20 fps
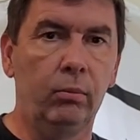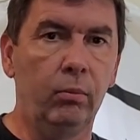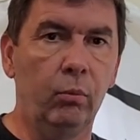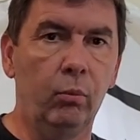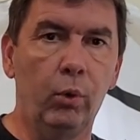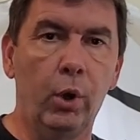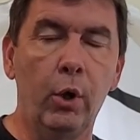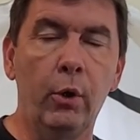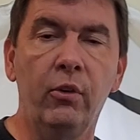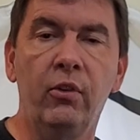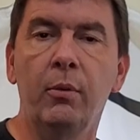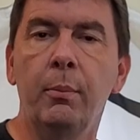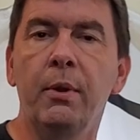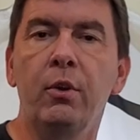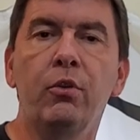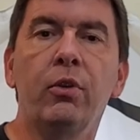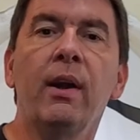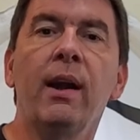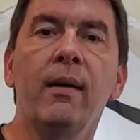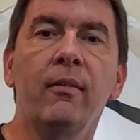roads have been
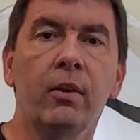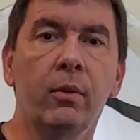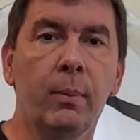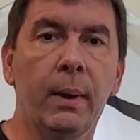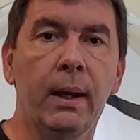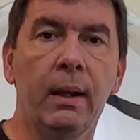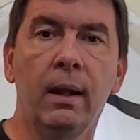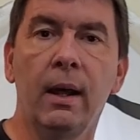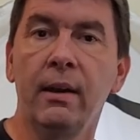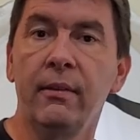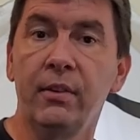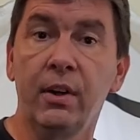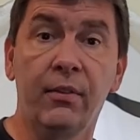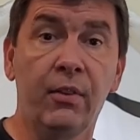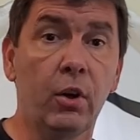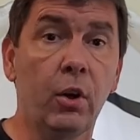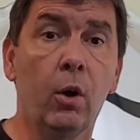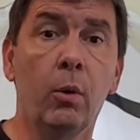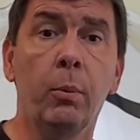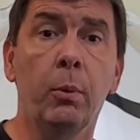traveled by a lot of
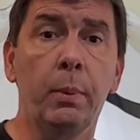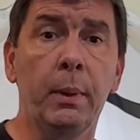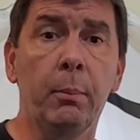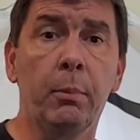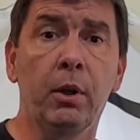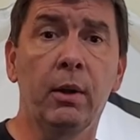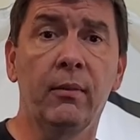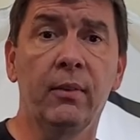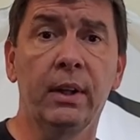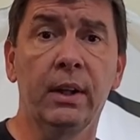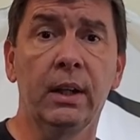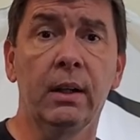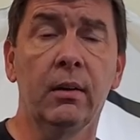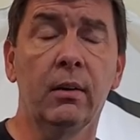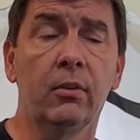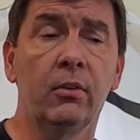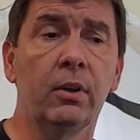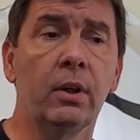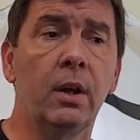different Opel people over the years.